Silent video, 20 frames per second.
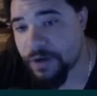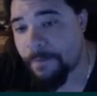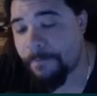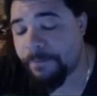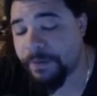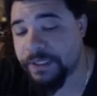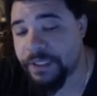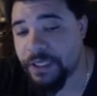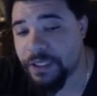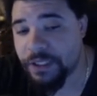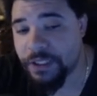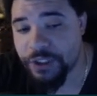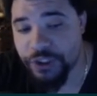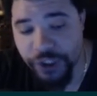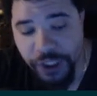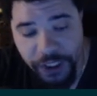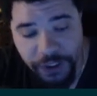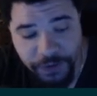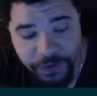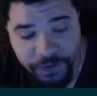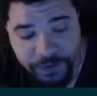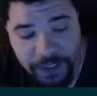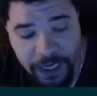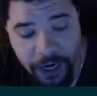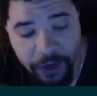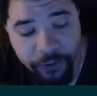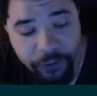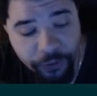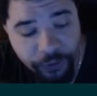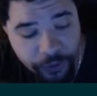completely changes
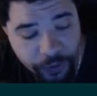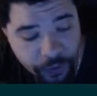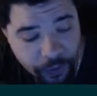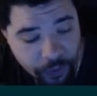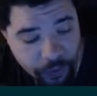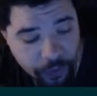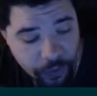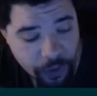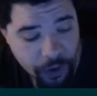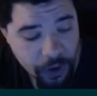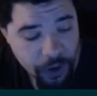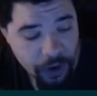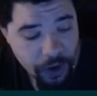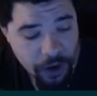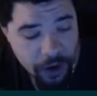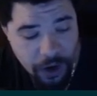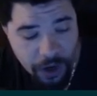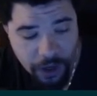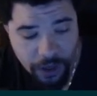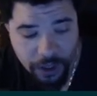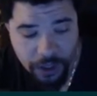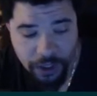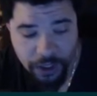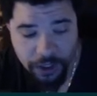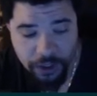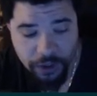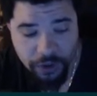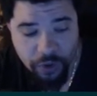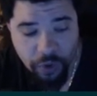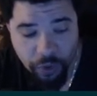how you do
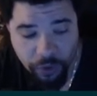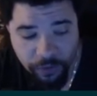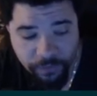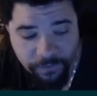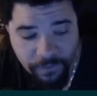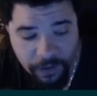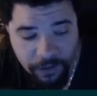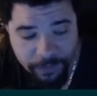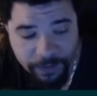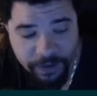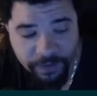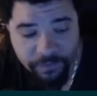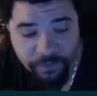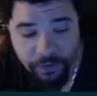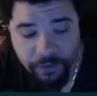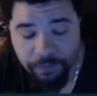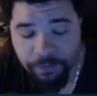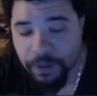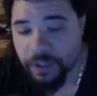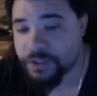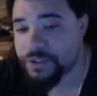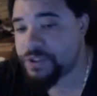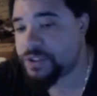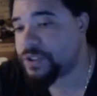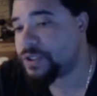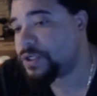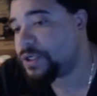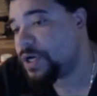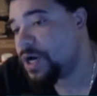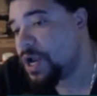uh, core farming for
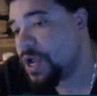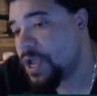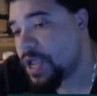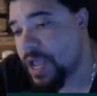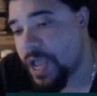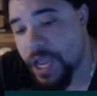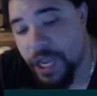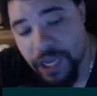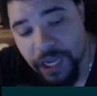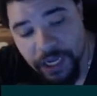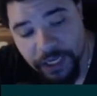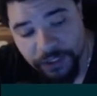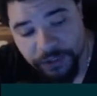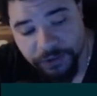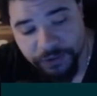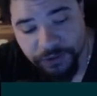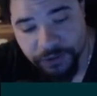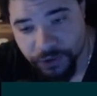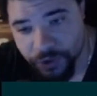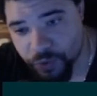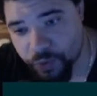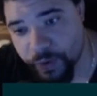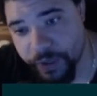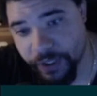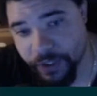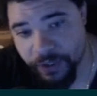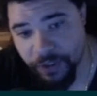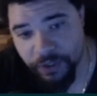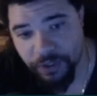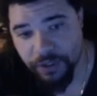Buster and
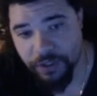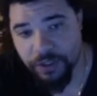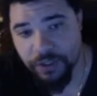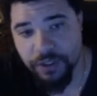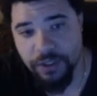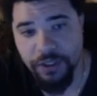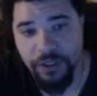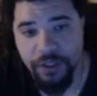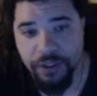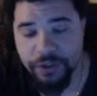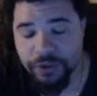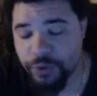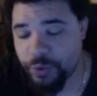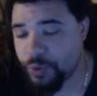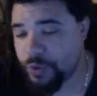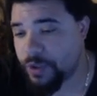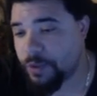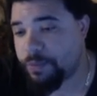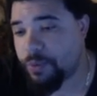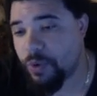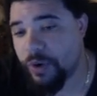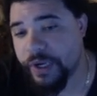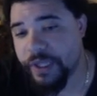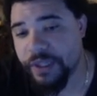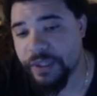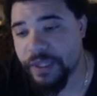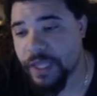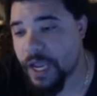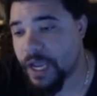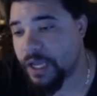Quick to the
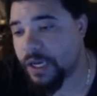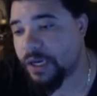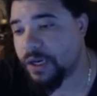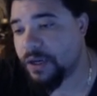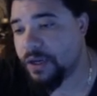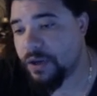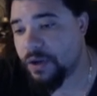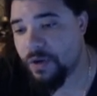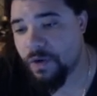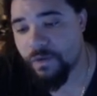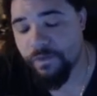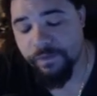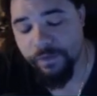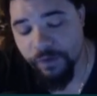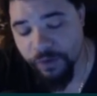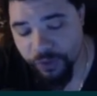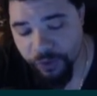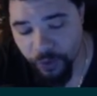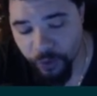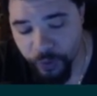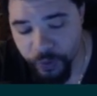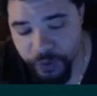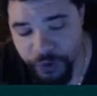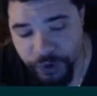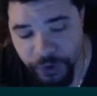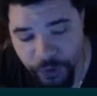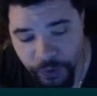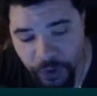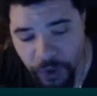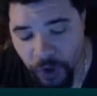point that for those
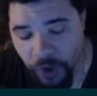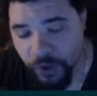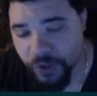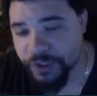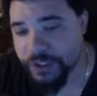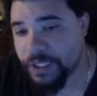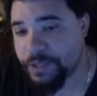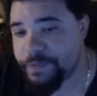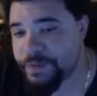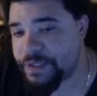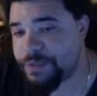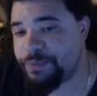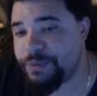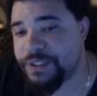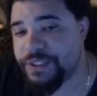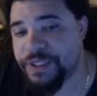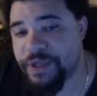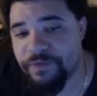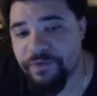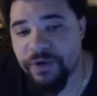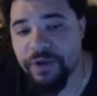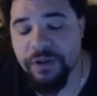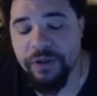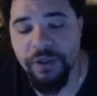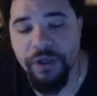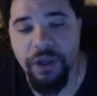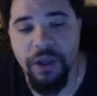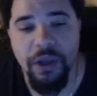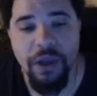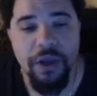two card types
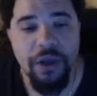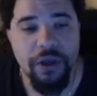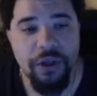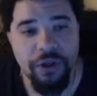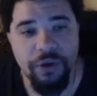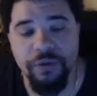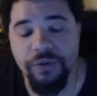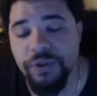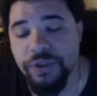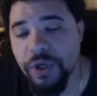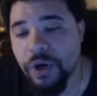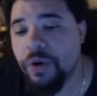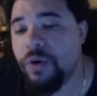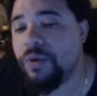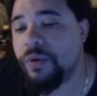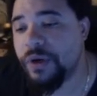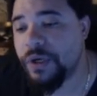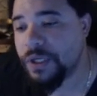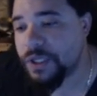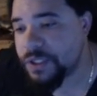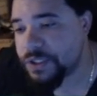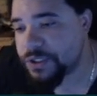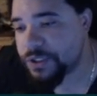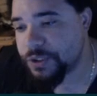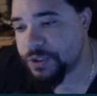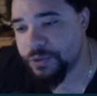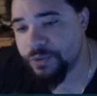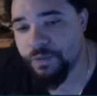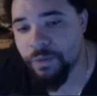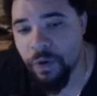specifically, you don't need to
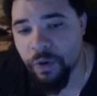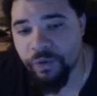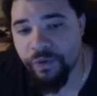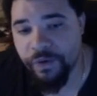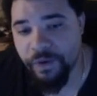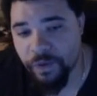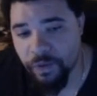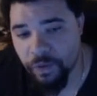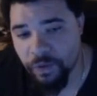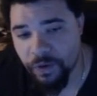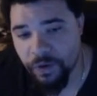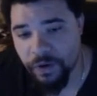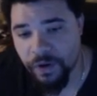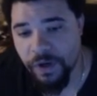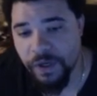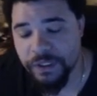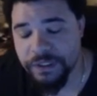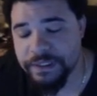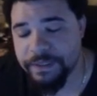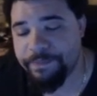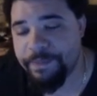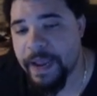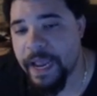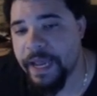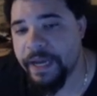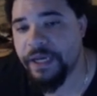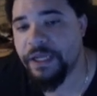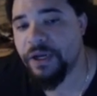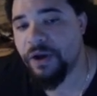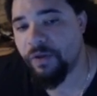do multi-core.
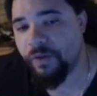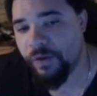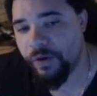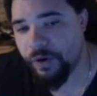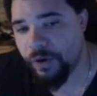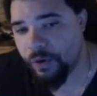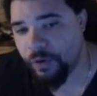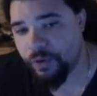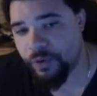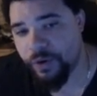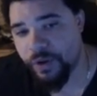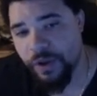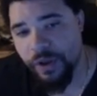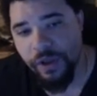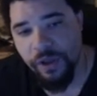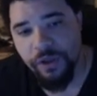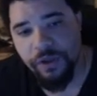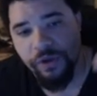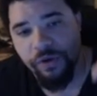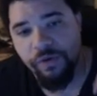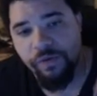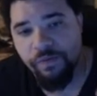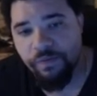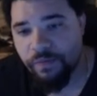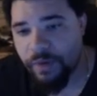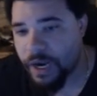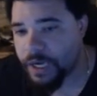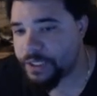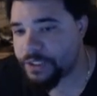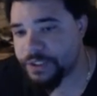Depending on the node, you
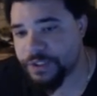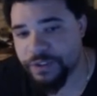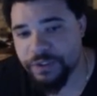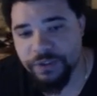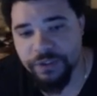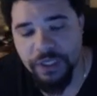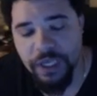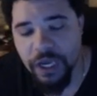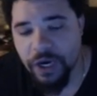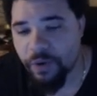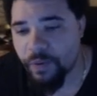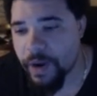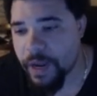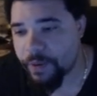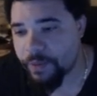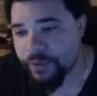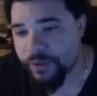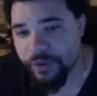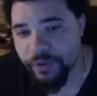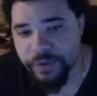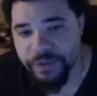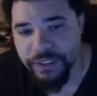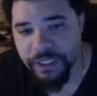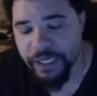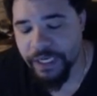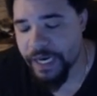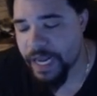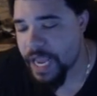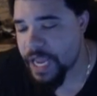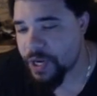might just get away with using
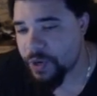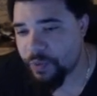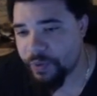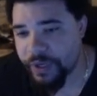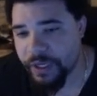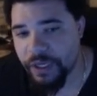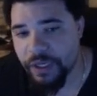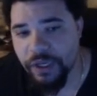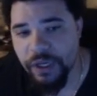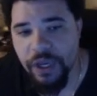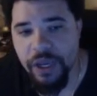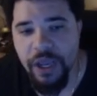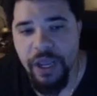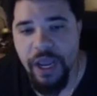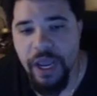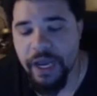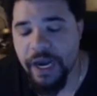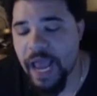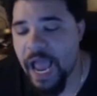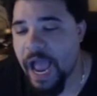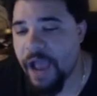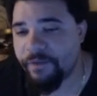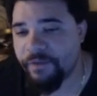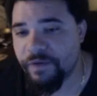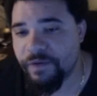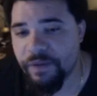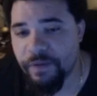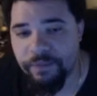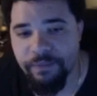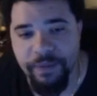an AoE and
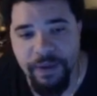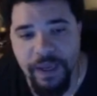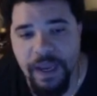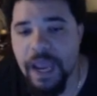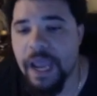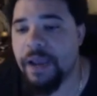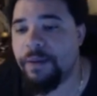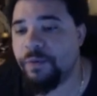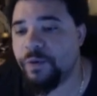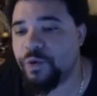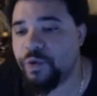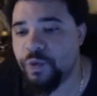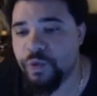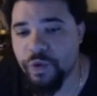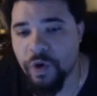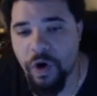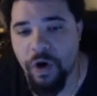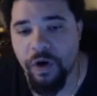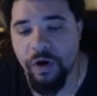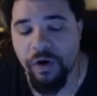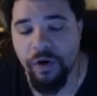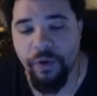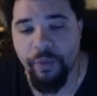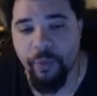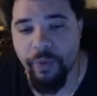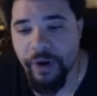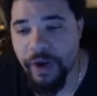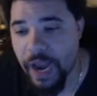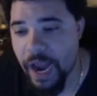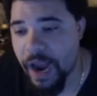having them be able to card
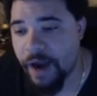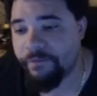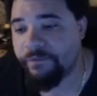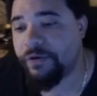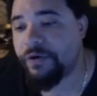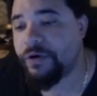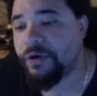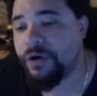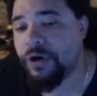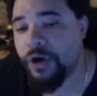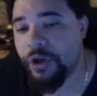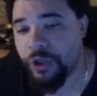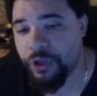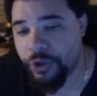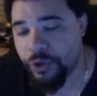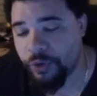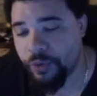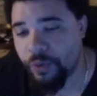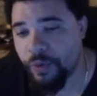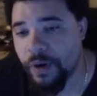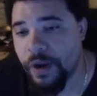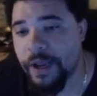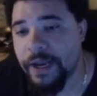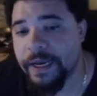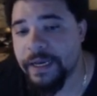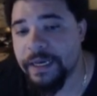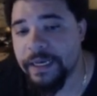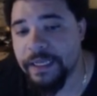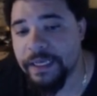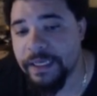whenever you
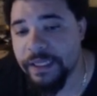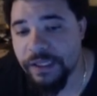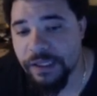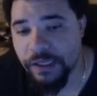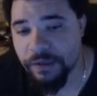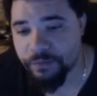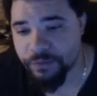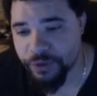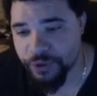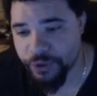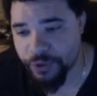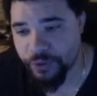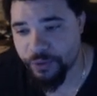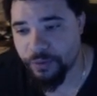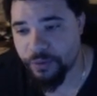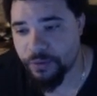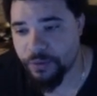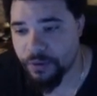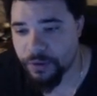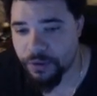need them to.